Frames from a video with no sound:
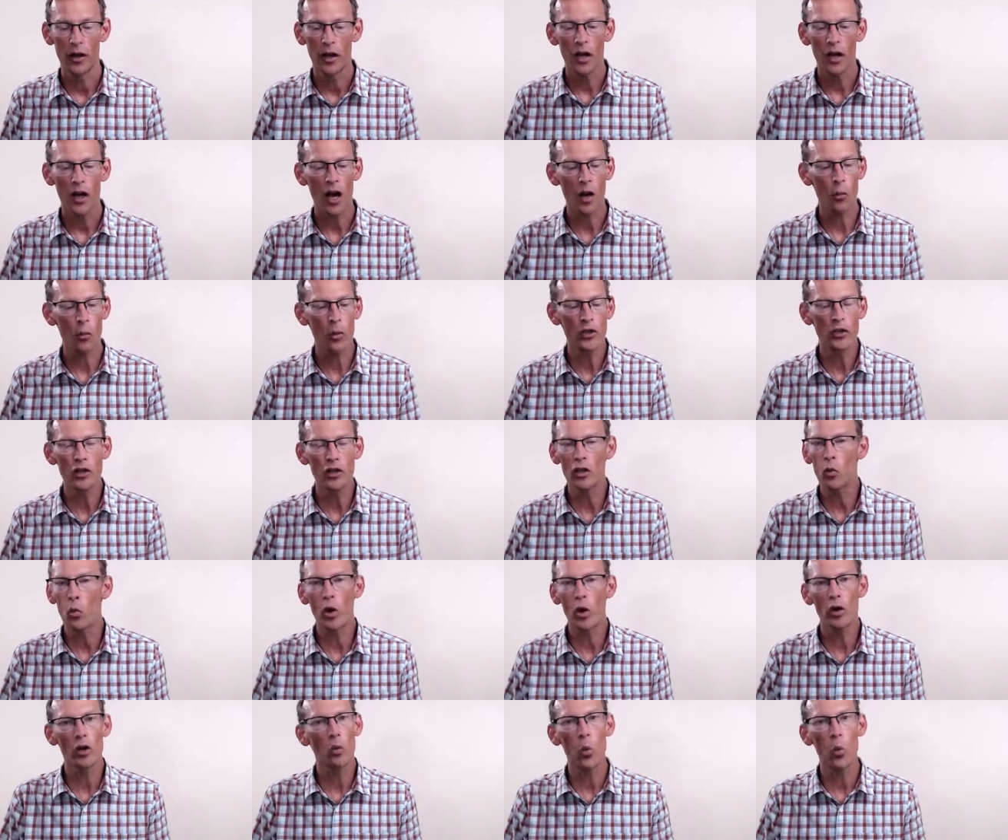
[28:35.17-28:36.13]
And we don't
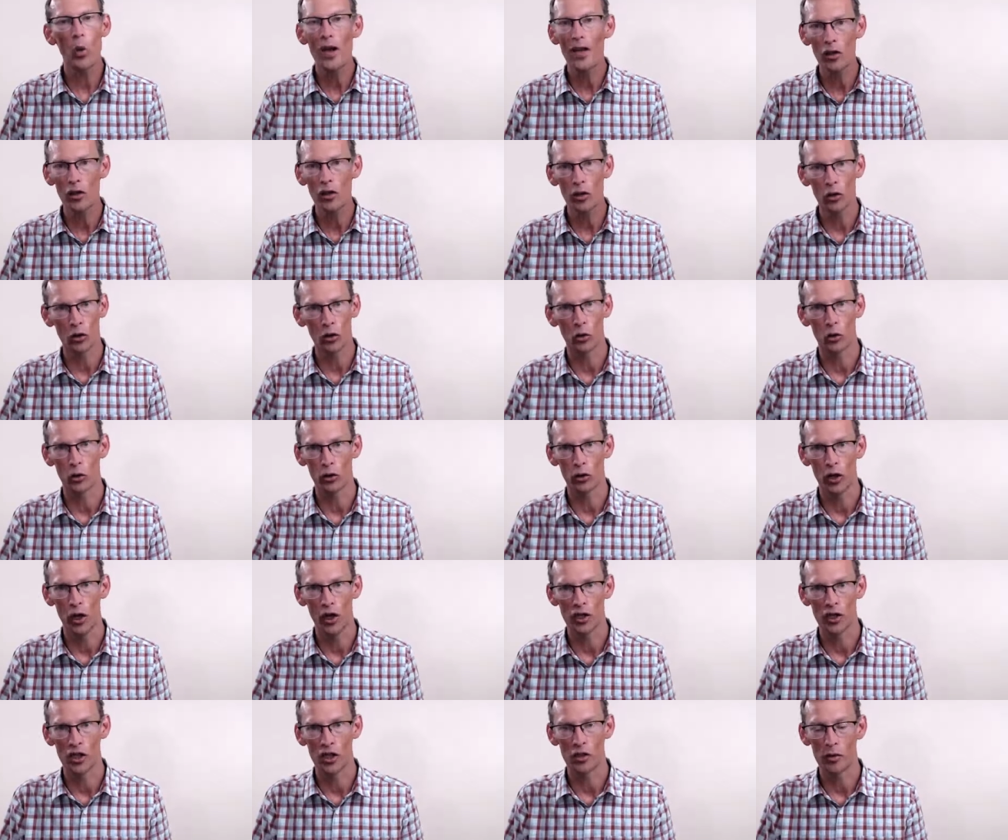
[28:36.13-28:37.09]
want to win all
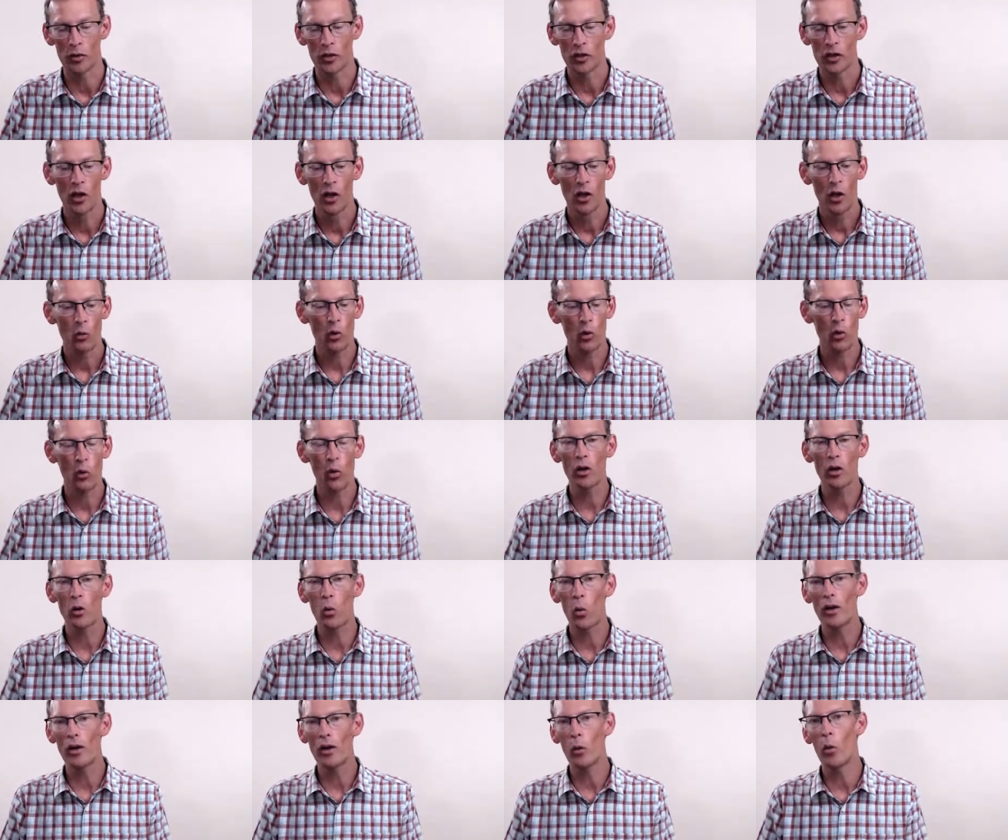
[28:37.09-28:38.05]
customers. We want to
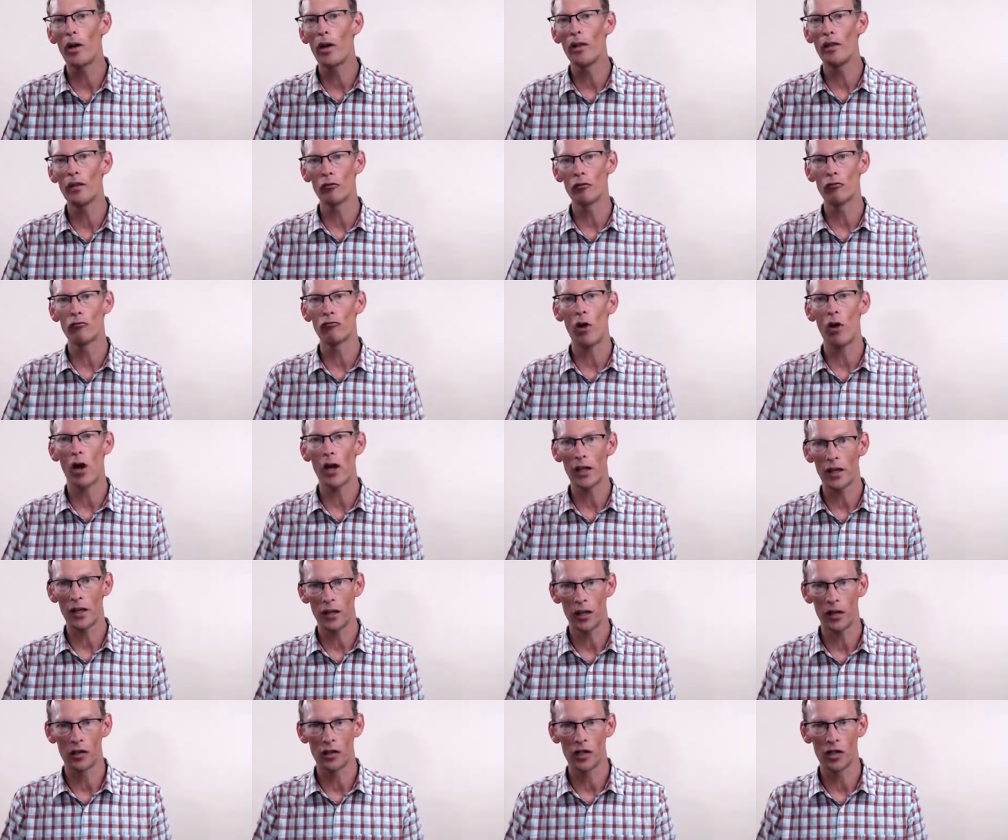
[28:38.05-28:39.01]
win the right
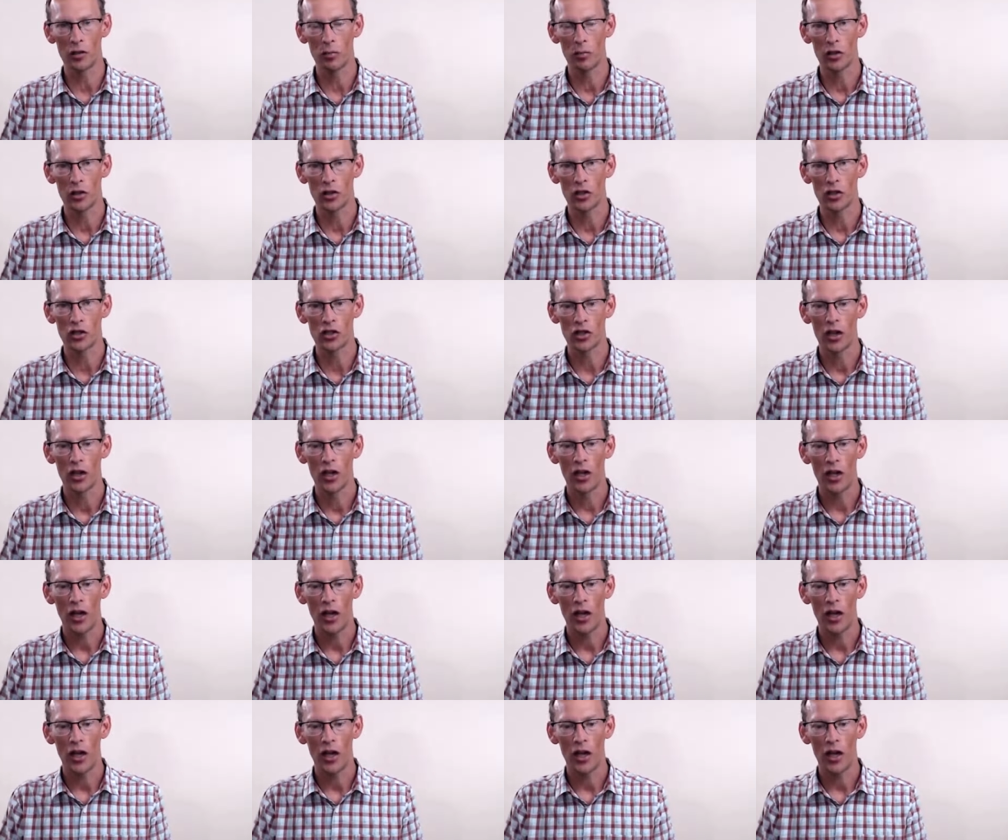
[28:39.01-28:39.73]
customers.